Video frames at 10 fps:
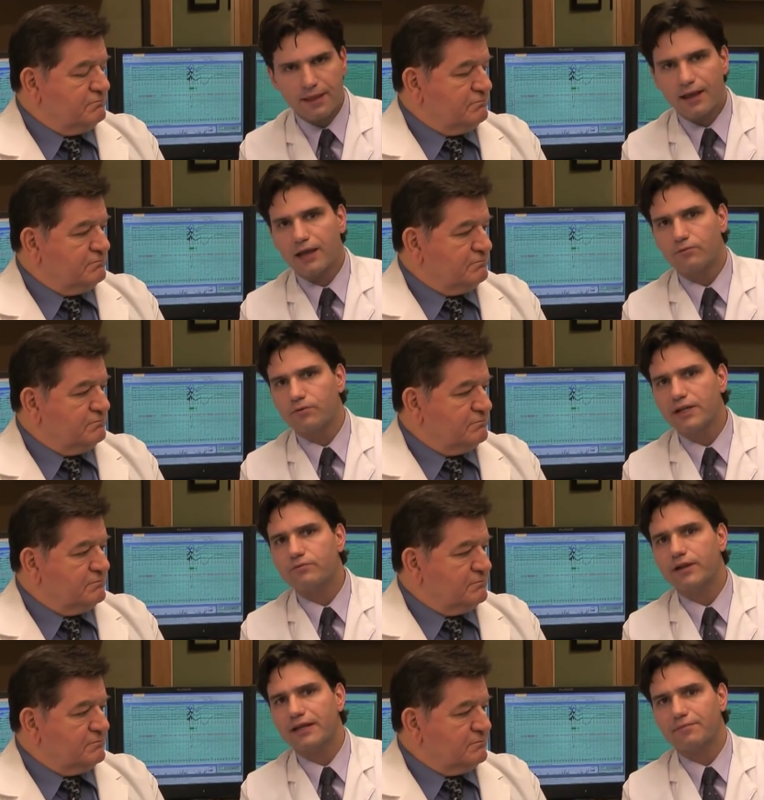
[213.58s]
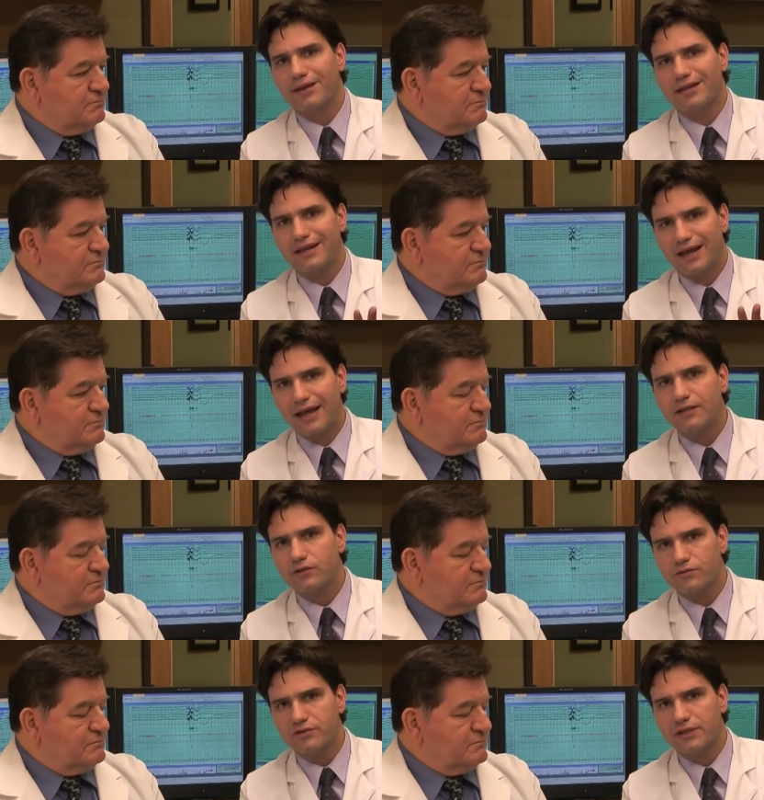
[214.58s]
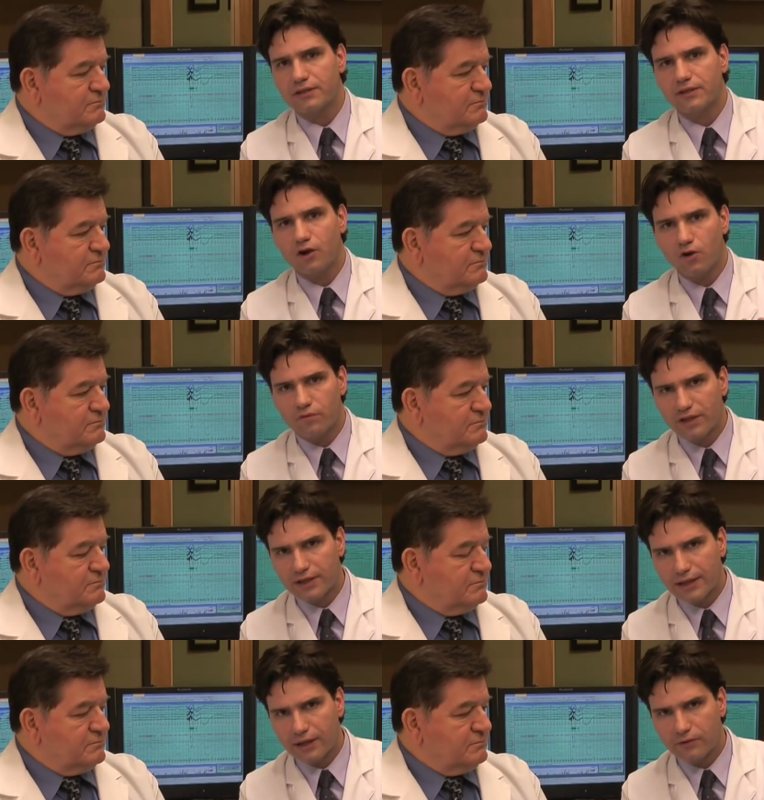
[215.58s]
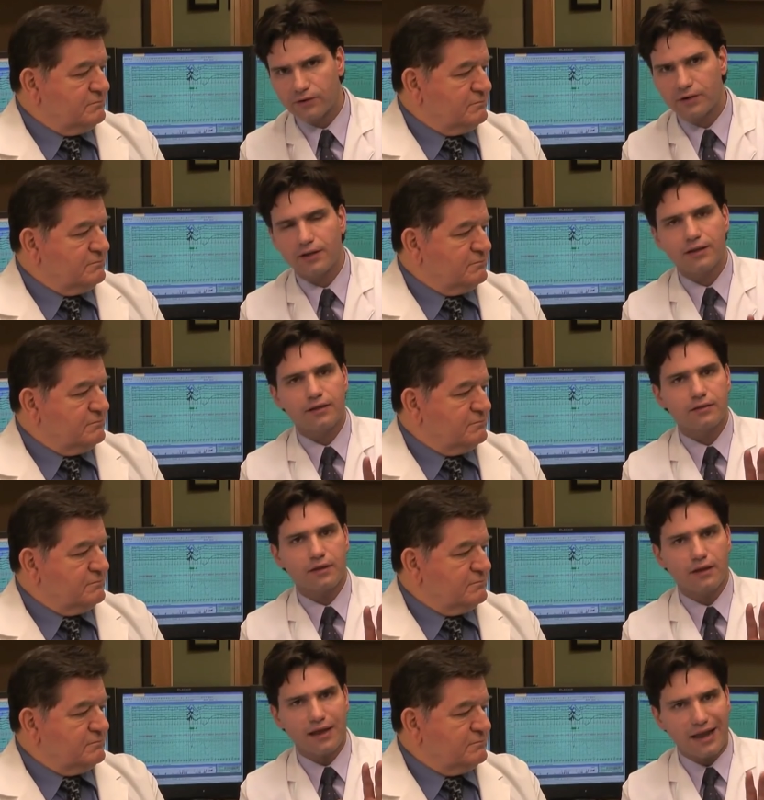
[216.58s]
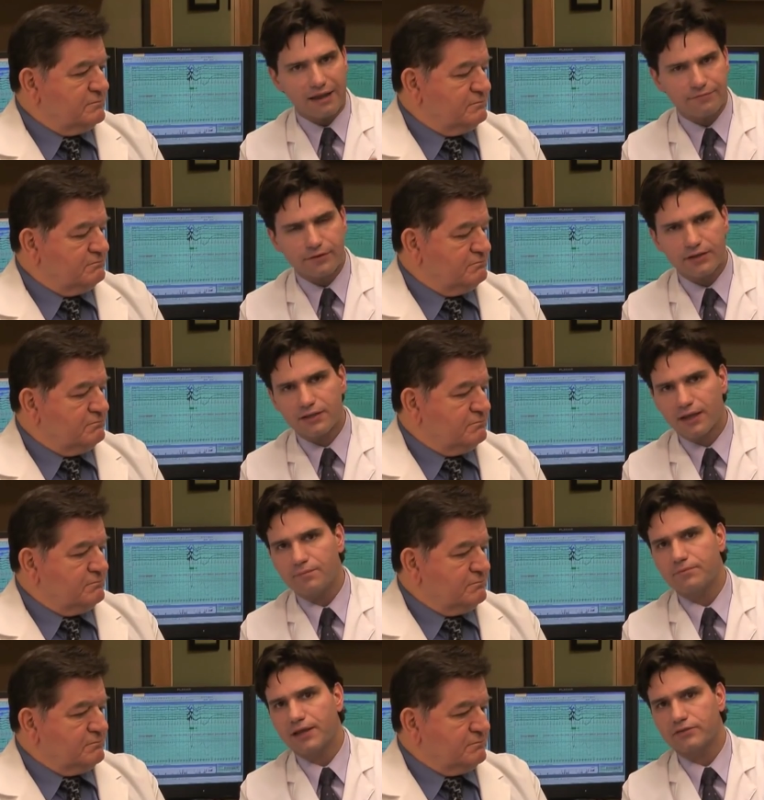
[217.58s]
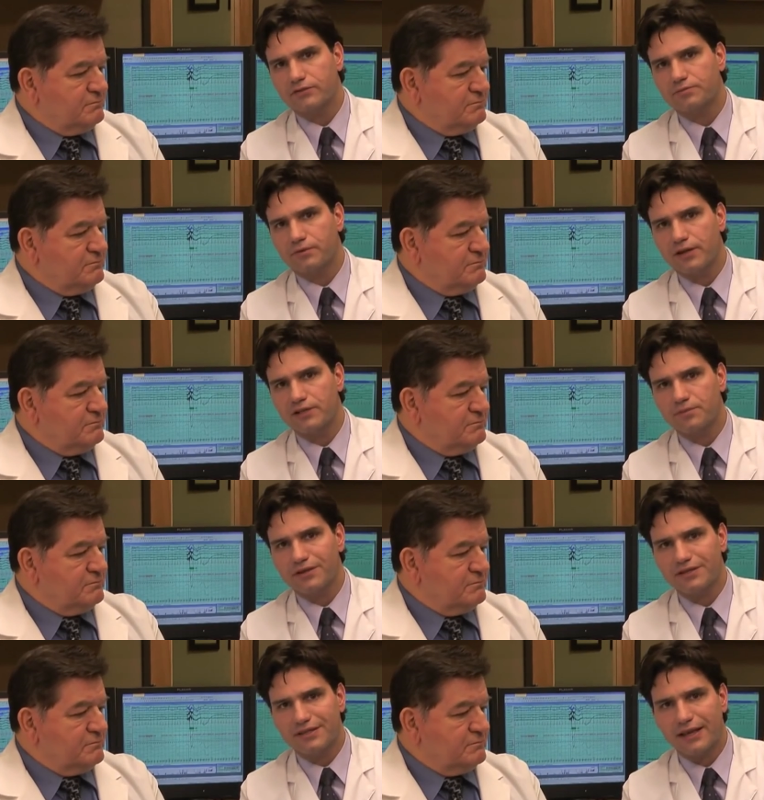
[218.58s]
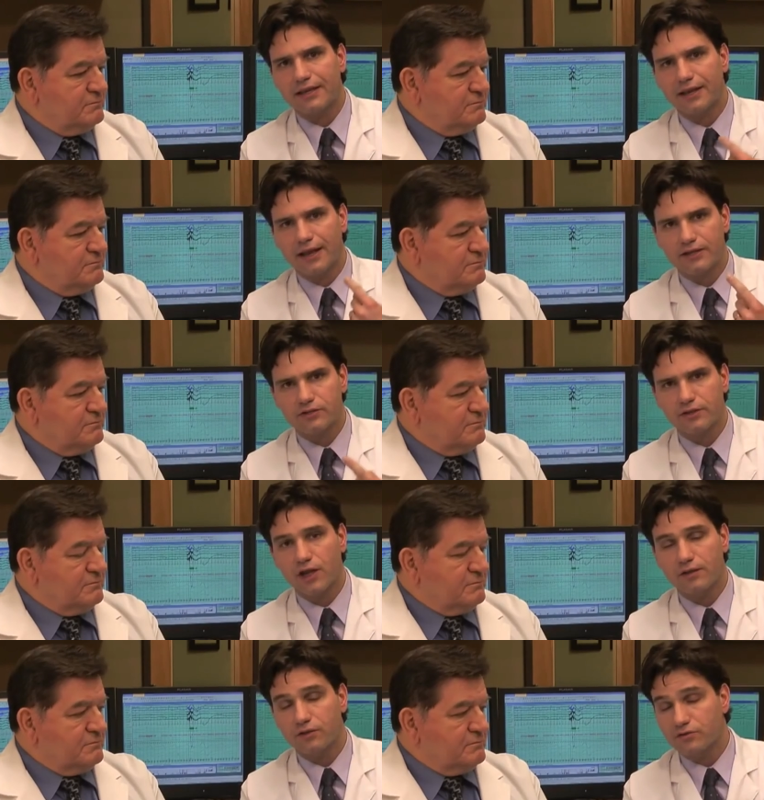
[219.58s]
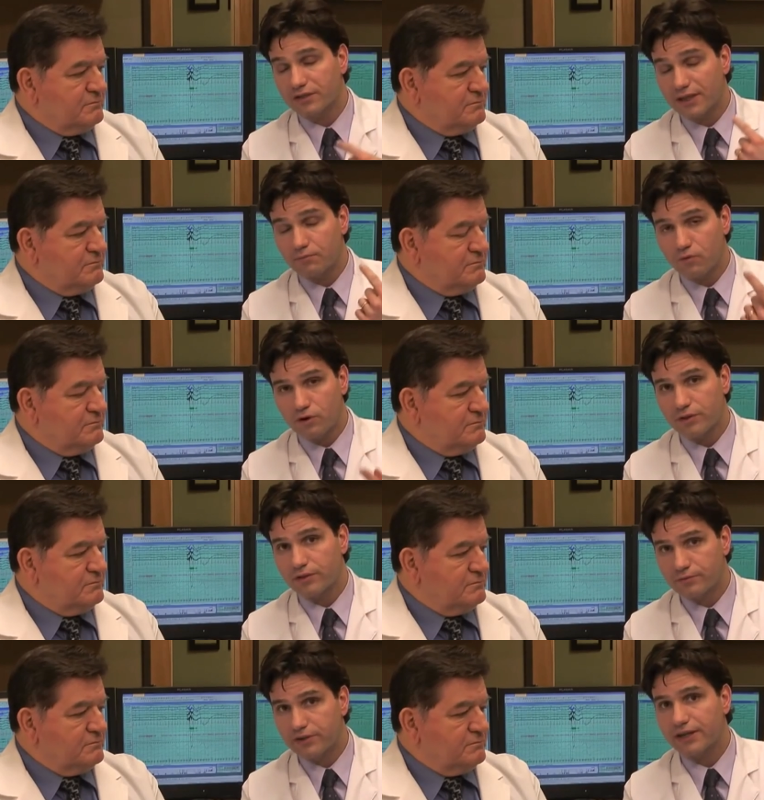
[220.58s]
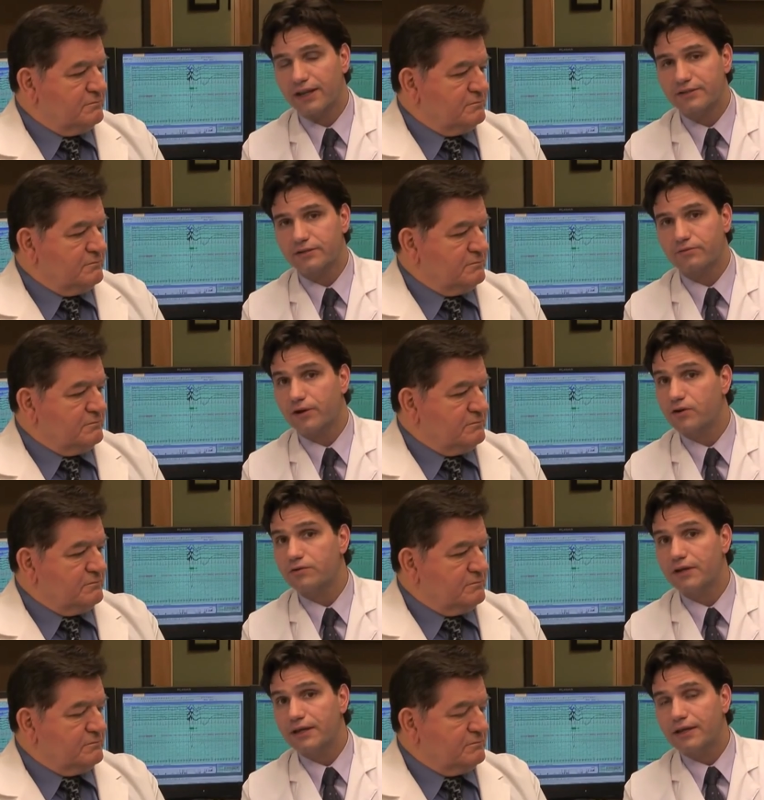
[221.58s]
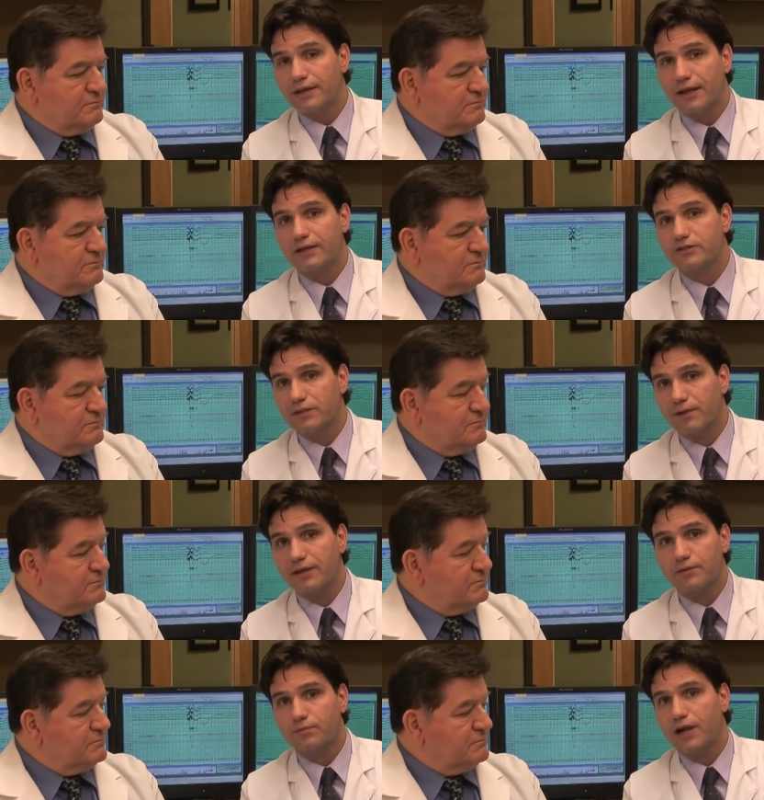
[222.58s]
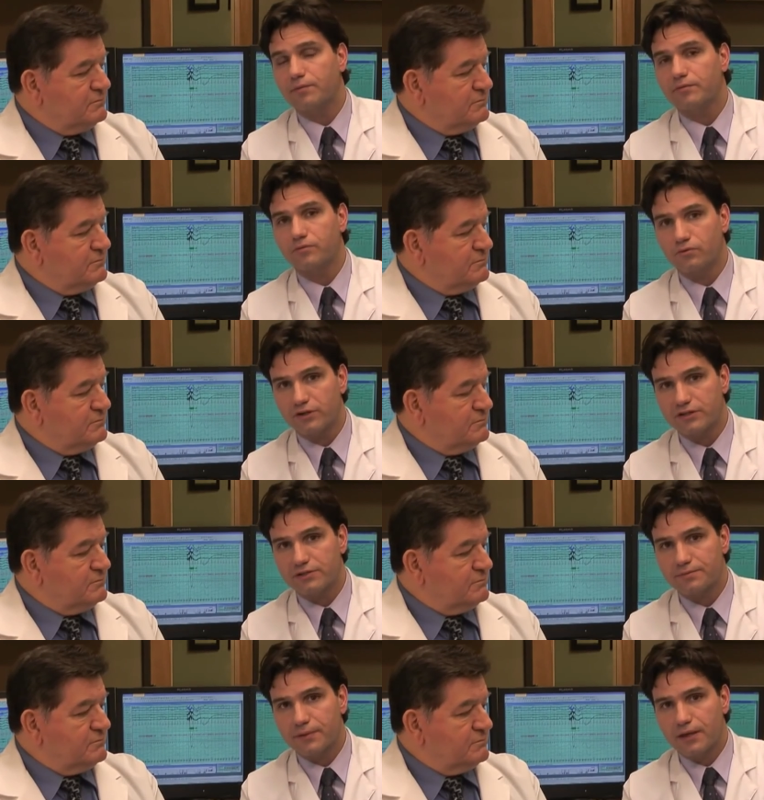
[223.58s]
Speaker 1: I really recommend not using the over-the-counter uh, Afrin type nasal sprays because that can actually, using that more than three days in a row, can actually make the problem worse.